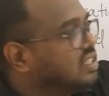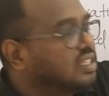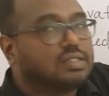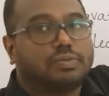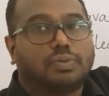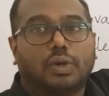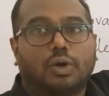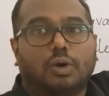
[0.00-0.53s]

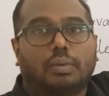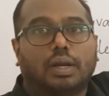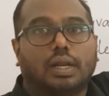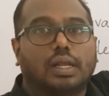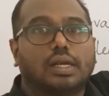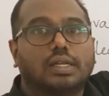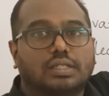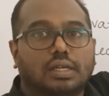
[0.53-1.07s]
this
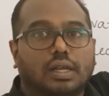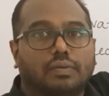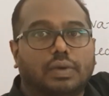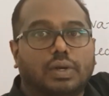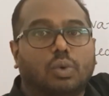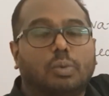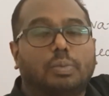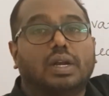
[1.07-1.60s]
phenomenon itself, it
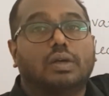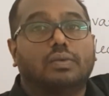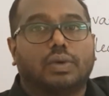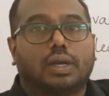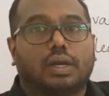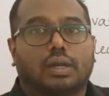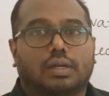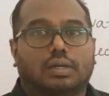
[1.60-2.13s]
will be
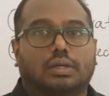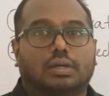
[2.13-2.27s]
difficult.